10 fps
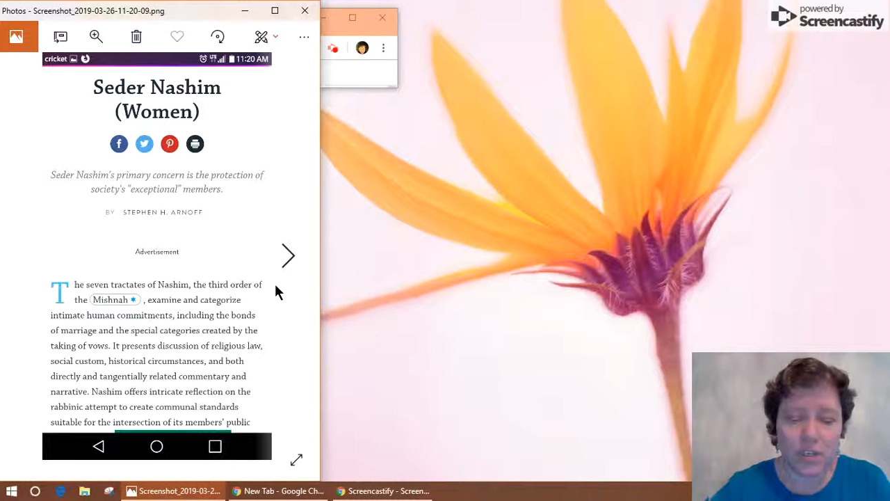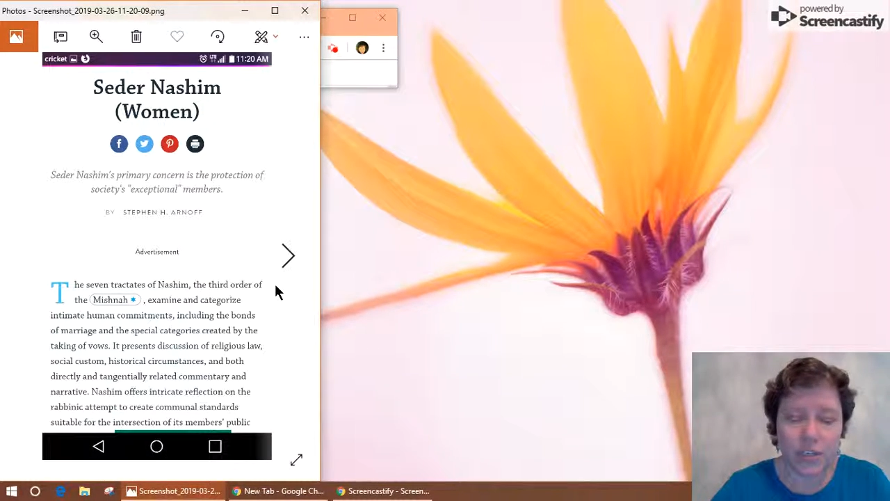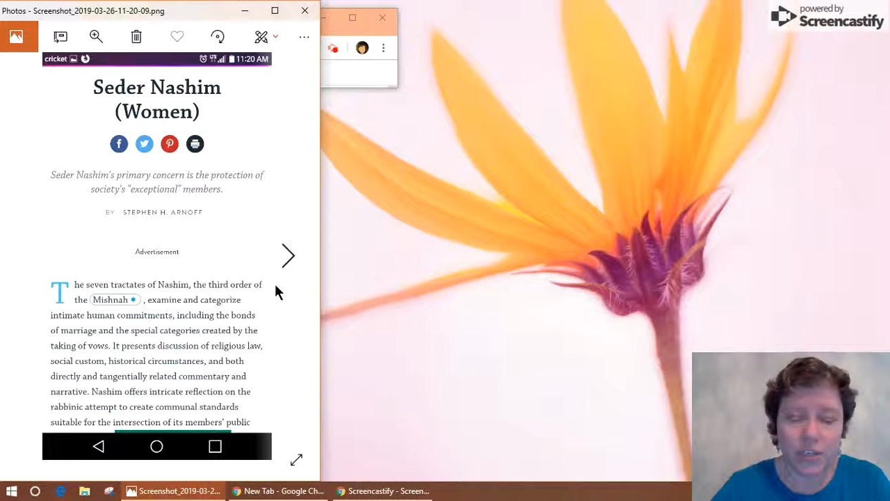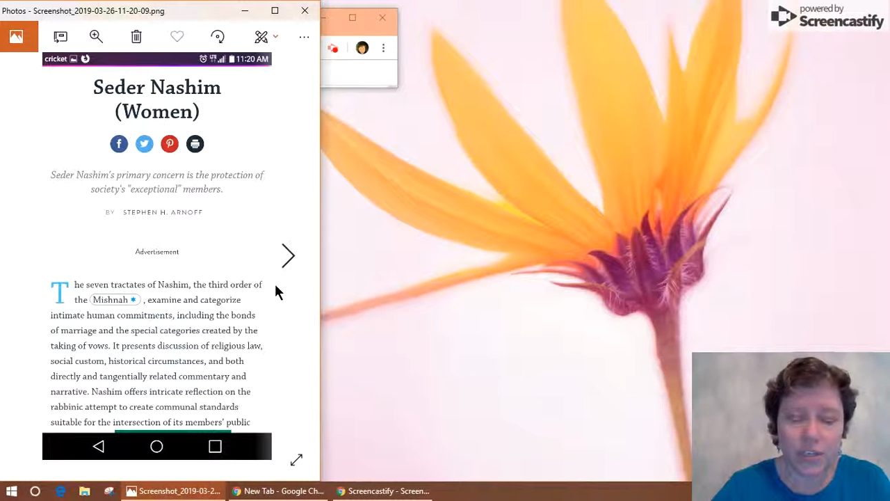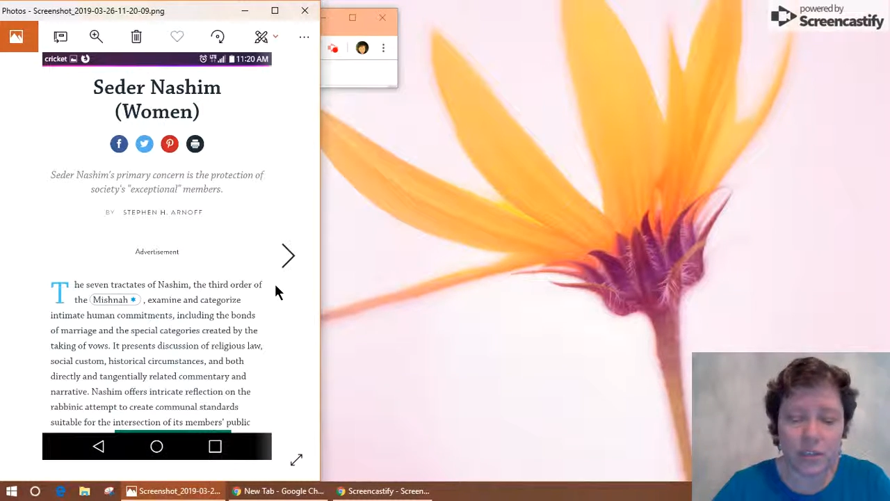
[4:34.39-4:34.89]

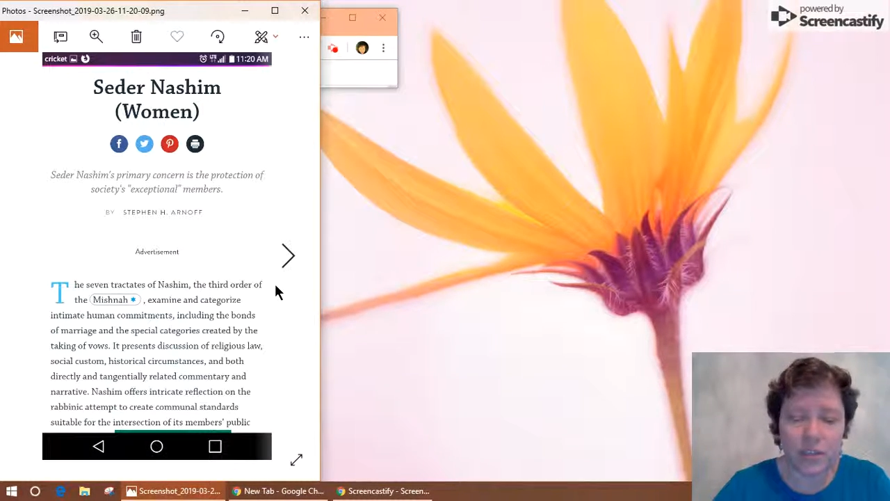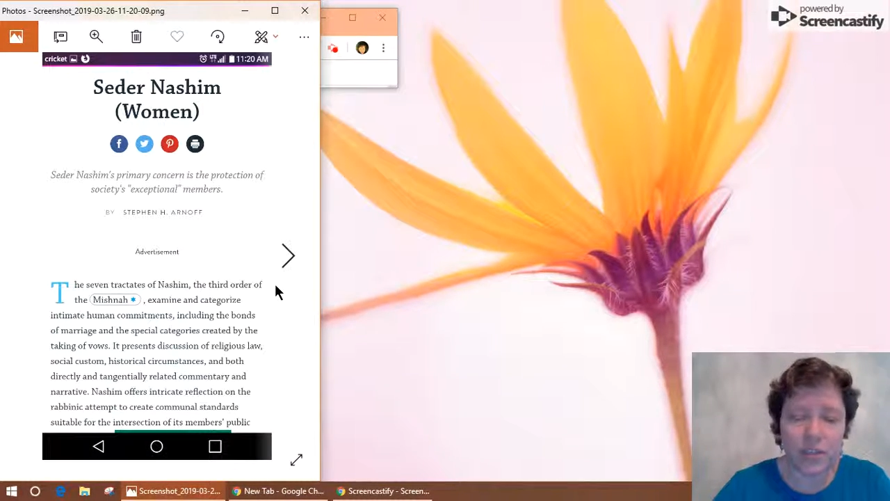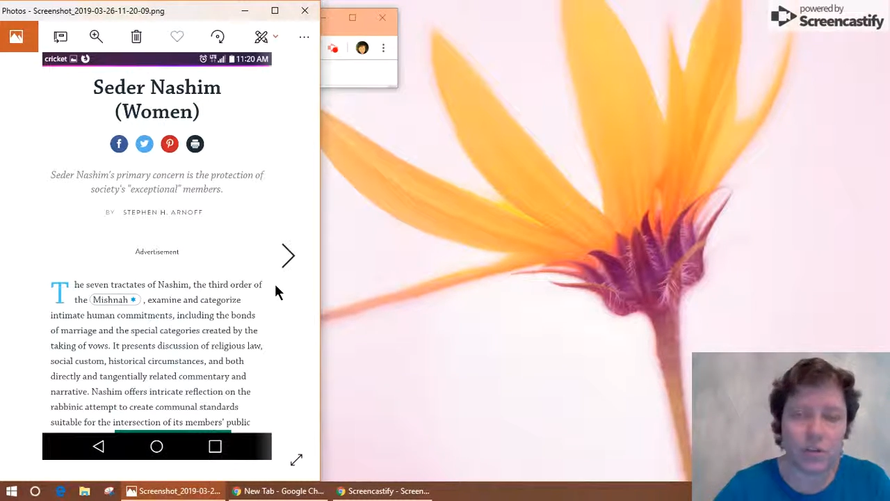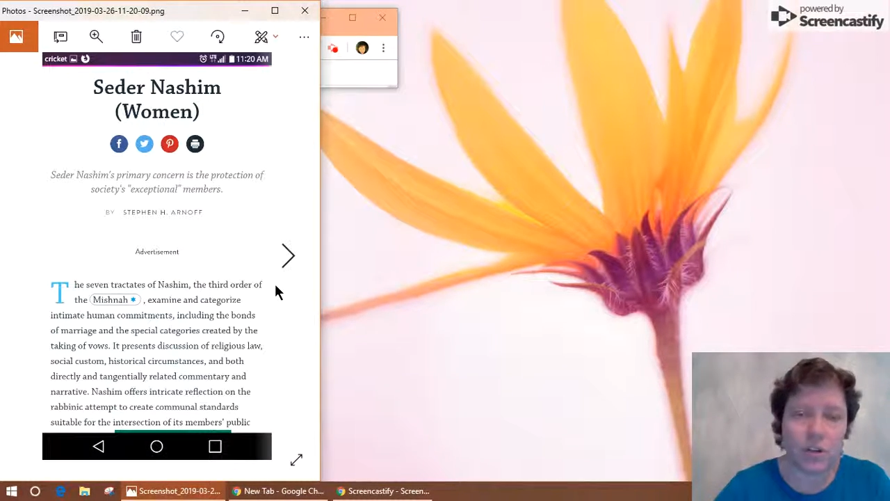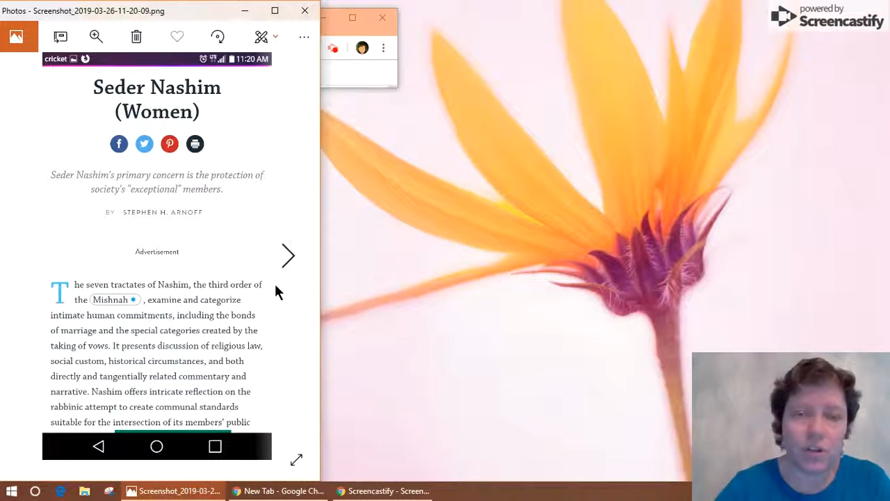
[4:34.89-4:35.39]
she
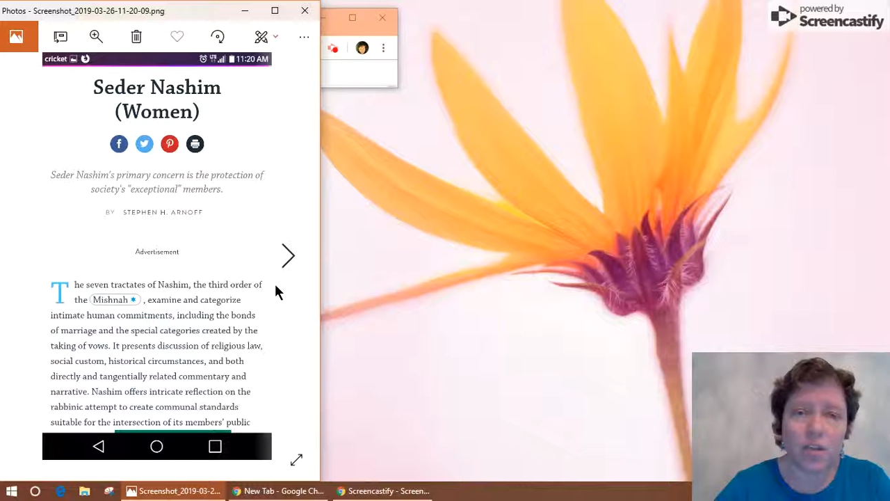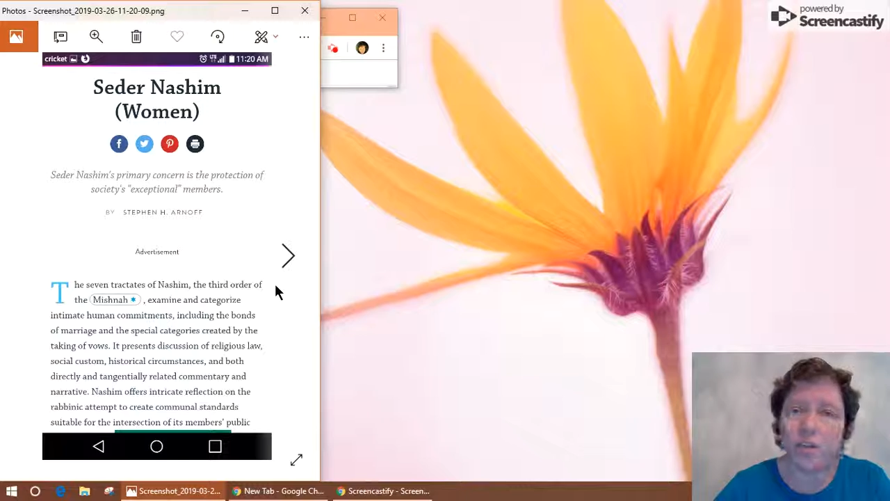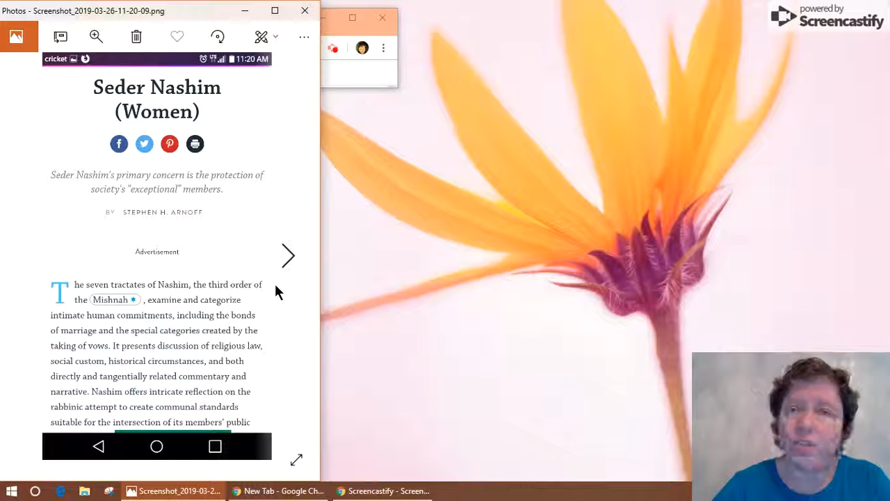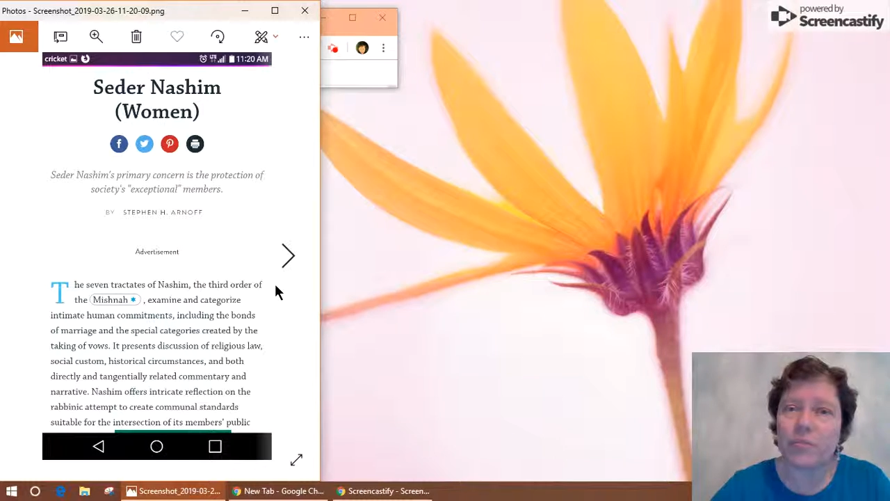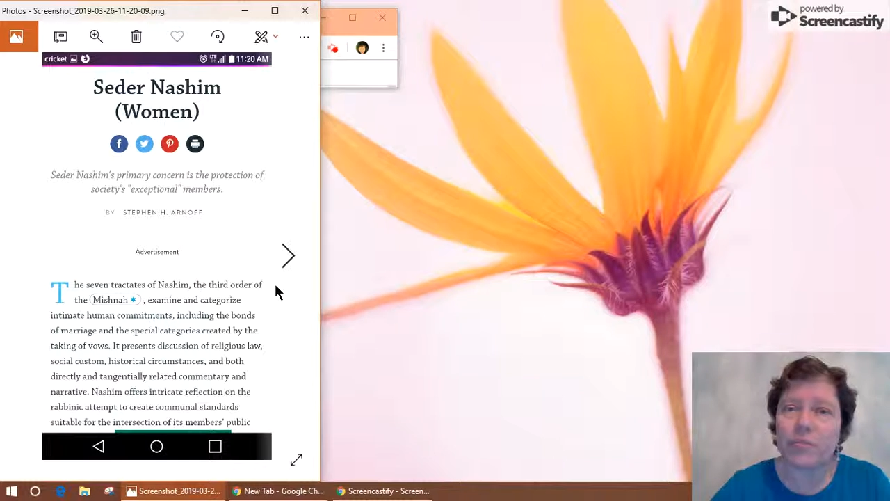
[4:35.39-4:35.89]
was called
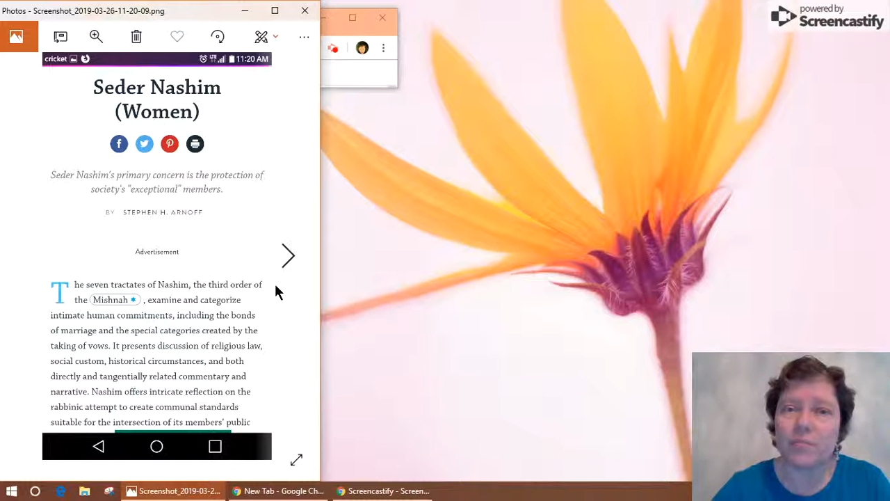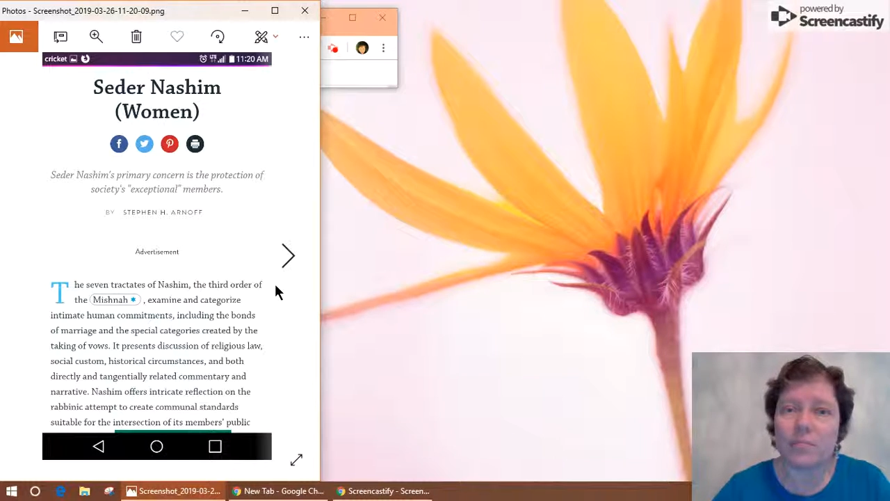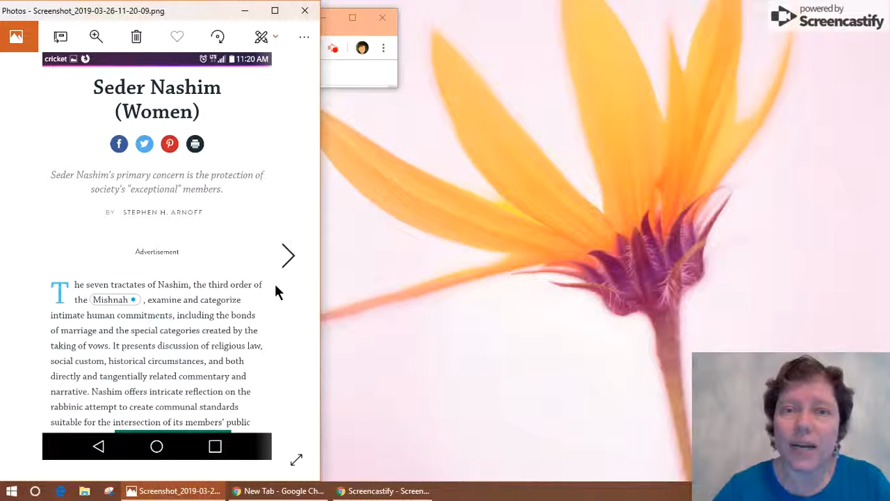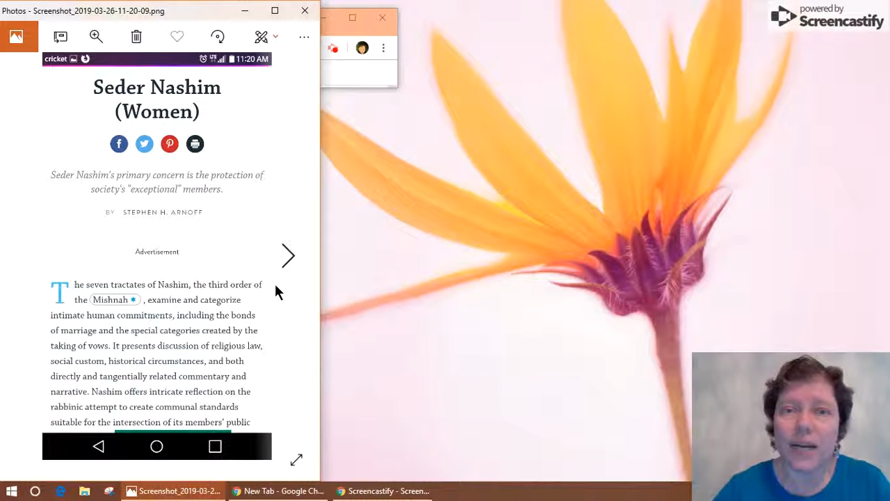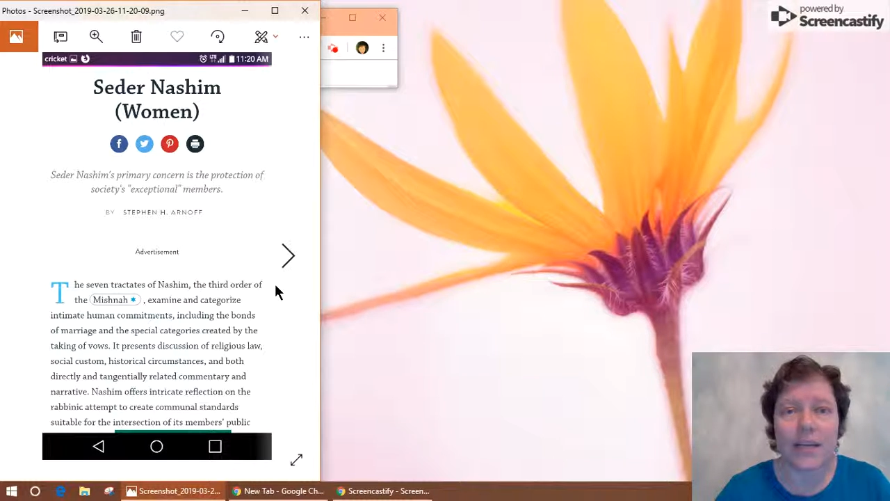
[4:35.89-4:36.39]
something
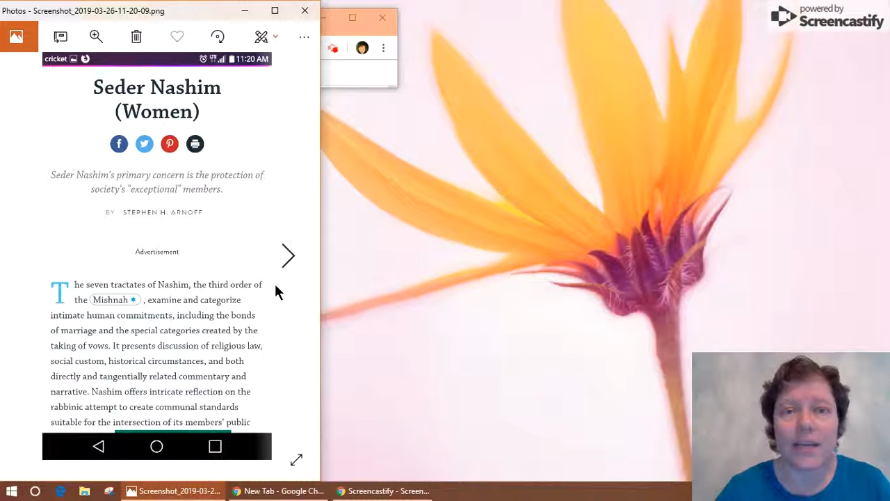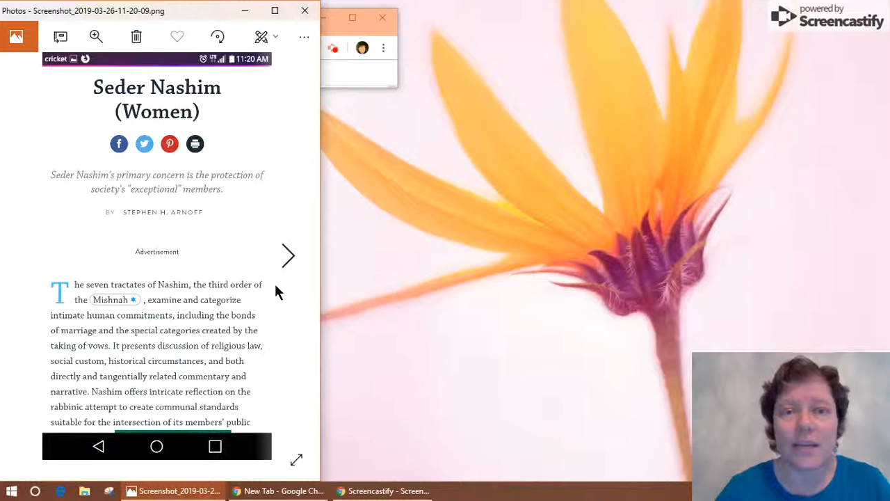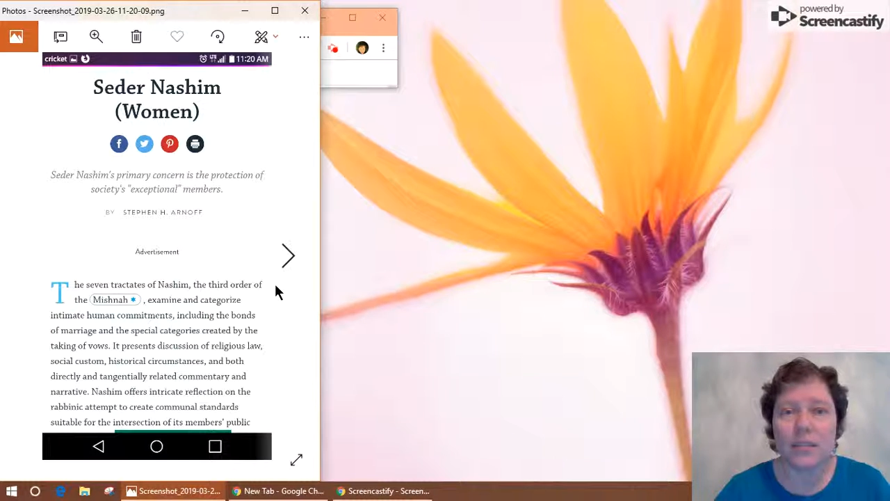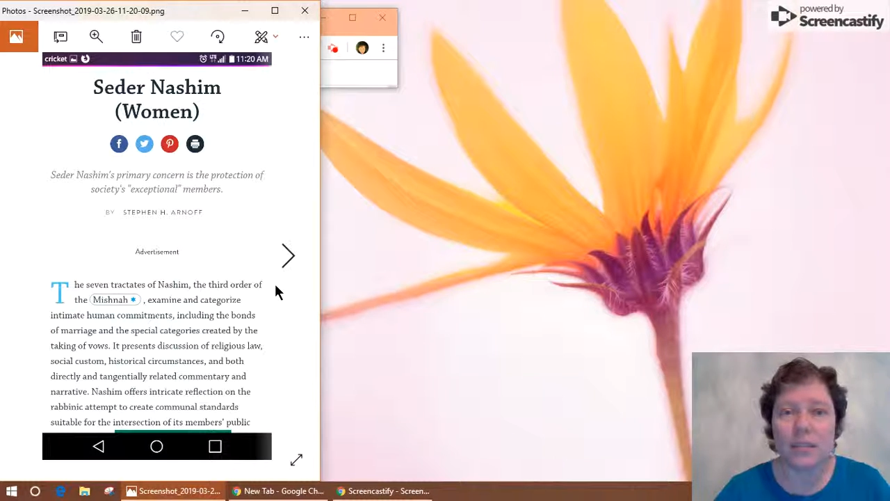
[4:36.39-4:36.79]
by